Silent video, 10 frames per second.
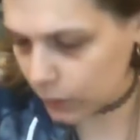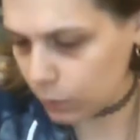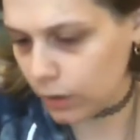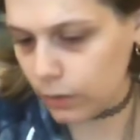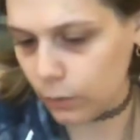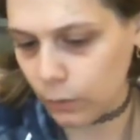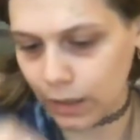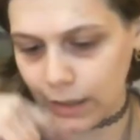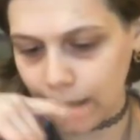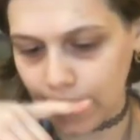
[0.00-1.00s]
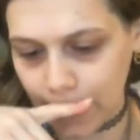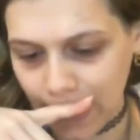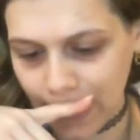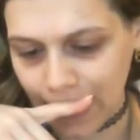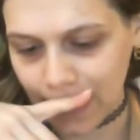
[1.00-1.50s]
one was
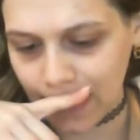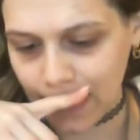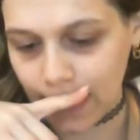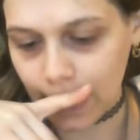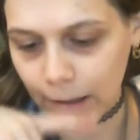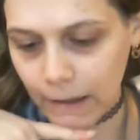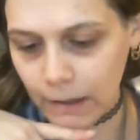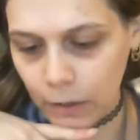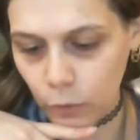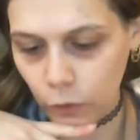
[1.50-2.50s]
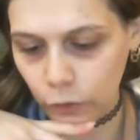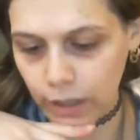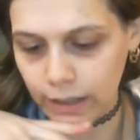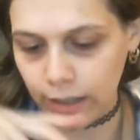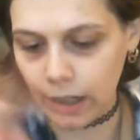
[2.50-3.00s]
slightly more
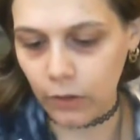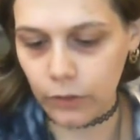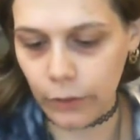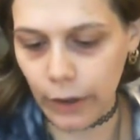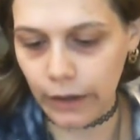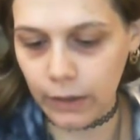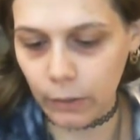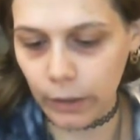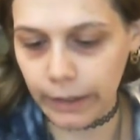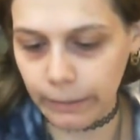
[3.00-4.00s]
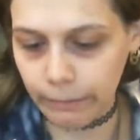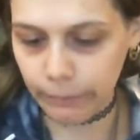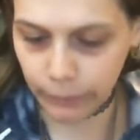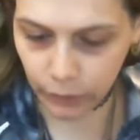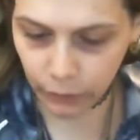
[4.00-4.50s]
recent. I also have, it
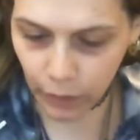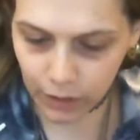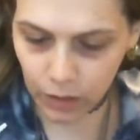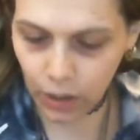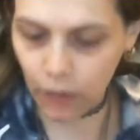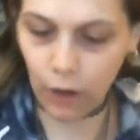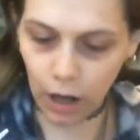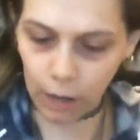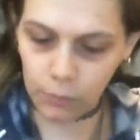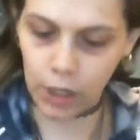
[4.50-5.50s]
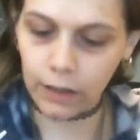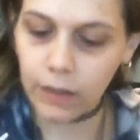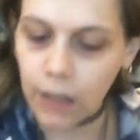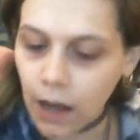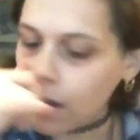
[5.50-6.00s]
involves another object.